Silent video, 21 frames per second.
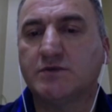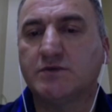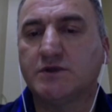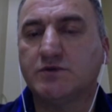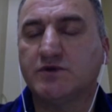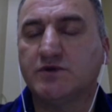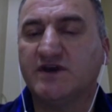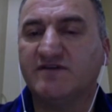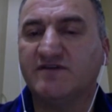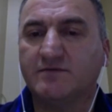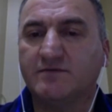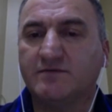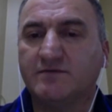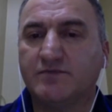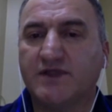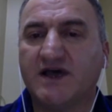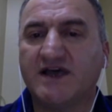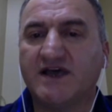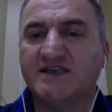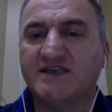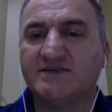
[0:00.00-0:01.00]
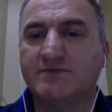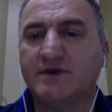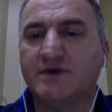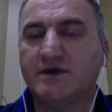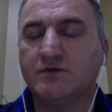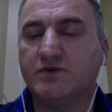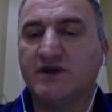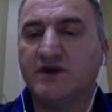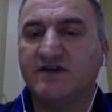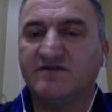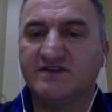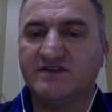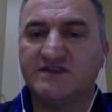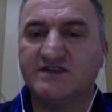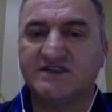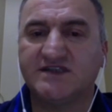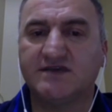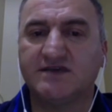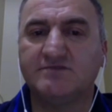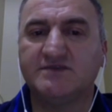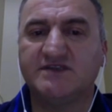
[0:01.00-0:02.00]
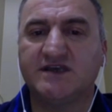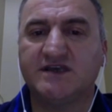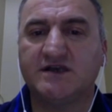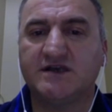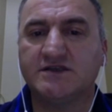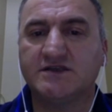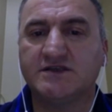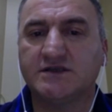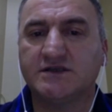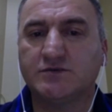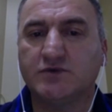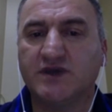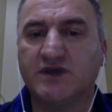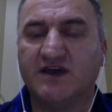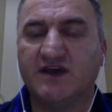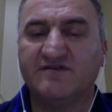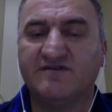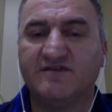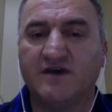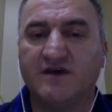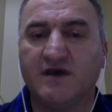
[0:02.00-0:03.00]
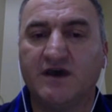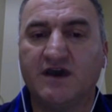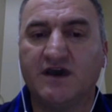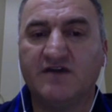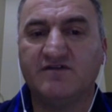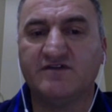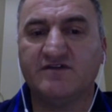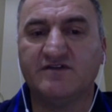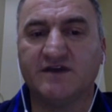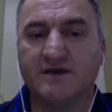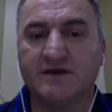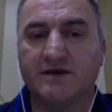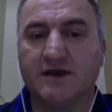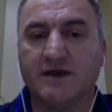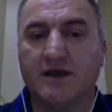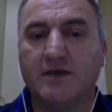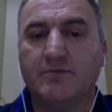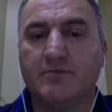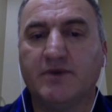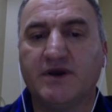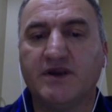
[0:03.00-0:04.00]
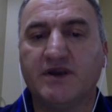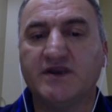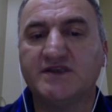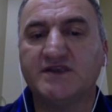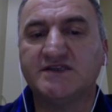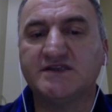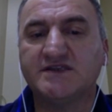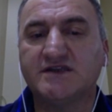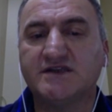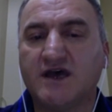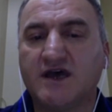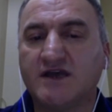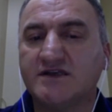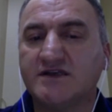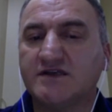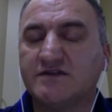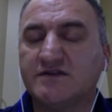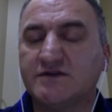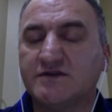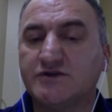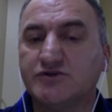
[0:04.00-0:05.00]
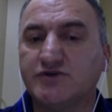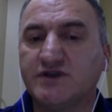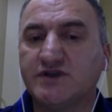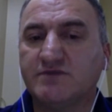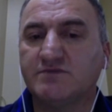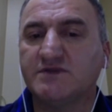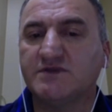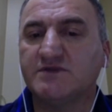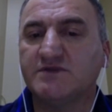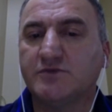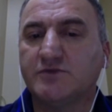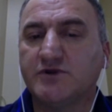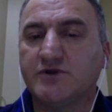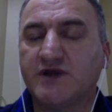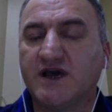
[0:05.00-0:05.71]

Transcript: available. We have the plasma, we have the stem cells, and we have everything. But it is not the treatment